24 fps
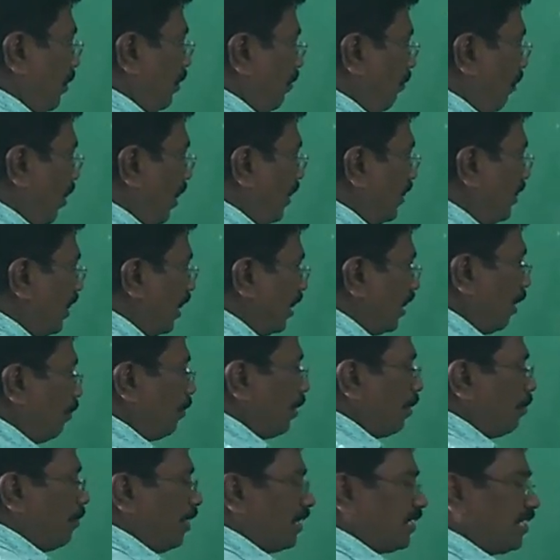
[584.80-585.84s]
what is the
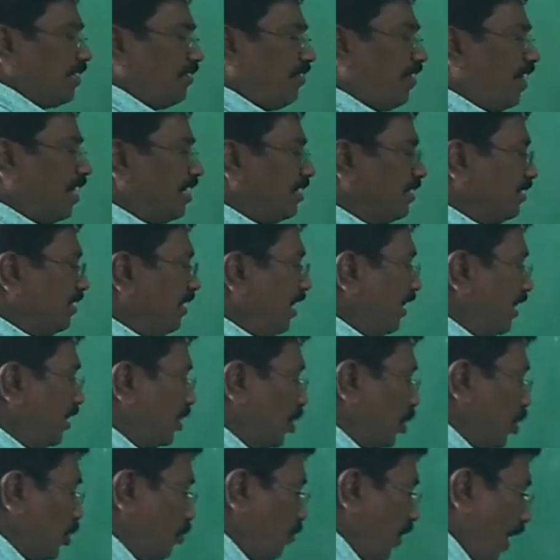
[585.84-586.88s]
atomic mass of oxygen? It
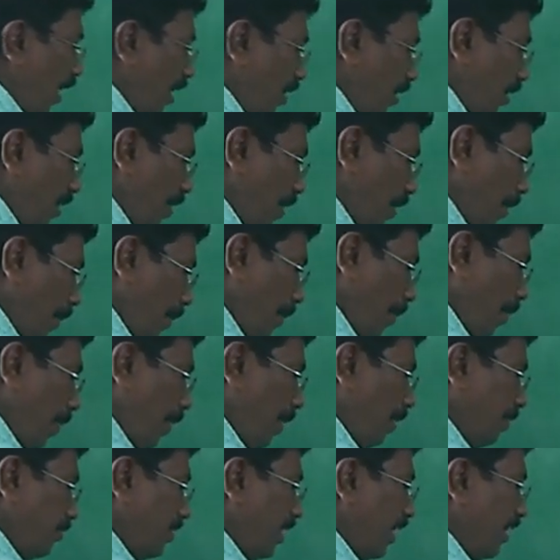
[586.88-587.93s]
is
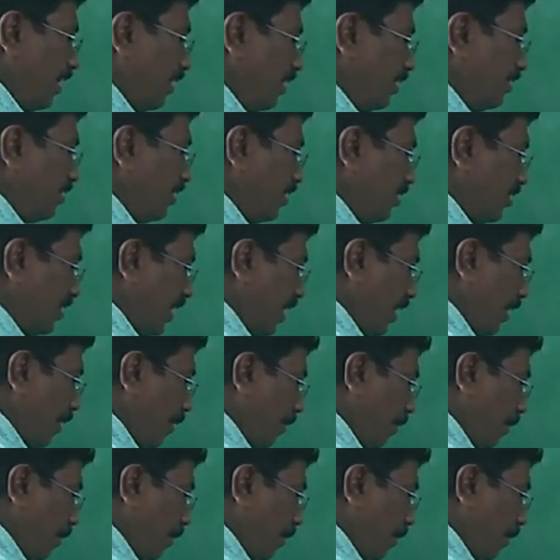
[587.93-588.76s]
16.